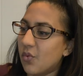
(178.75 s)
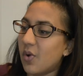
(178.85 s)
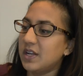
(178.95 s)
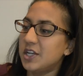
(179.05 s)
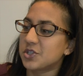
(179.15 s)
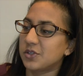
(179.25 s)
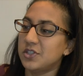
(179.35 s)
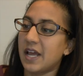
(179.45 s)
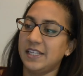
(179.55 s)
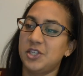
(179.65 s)

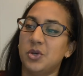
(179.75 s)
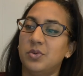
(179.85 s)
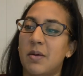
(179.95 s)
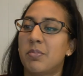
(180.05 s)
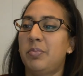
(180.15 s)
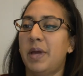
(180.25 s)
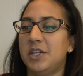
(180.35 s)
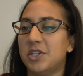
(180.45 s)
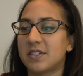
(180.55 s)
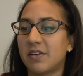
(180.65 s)
192 numbered
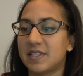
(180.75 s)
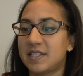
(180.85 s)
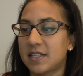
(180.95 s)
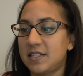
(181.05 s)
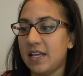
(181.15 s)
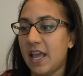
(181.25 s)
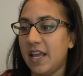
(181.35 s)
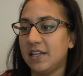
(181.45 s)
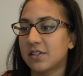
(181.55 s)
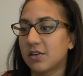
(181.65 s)
pages of
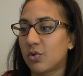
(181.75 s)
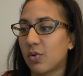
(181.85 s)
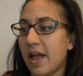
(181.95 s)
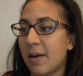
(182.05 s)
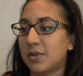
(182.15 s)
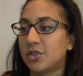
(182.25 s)
68 gram